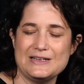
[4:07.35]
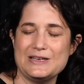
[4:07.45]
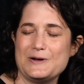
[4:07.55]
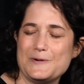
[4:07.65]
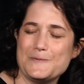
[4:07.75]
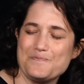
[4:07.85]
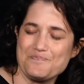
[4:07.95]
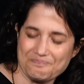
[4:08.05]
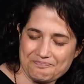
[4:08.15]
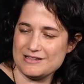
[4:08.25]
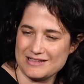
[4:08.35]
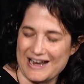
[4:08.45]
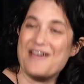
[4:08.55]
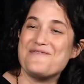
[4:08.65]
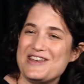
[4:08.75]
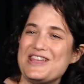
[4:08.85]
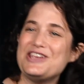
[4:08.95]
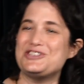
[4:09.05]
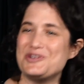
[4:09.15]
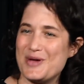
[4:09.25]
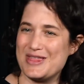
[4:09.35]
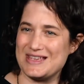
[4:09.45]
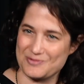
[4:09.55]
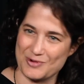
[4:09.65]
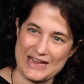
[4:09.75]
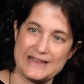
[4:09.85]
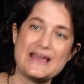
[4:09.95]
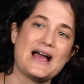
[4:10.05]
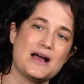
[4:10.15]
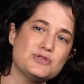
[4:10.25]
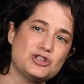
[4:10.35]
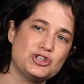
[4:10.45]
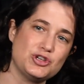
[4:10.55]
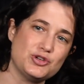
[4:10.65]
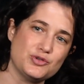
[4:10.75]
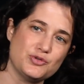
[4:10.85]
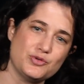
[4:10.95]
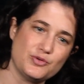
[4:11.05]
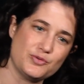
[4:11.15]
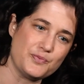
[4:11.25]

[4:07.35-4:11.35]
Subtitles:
have an issue with it when it comes to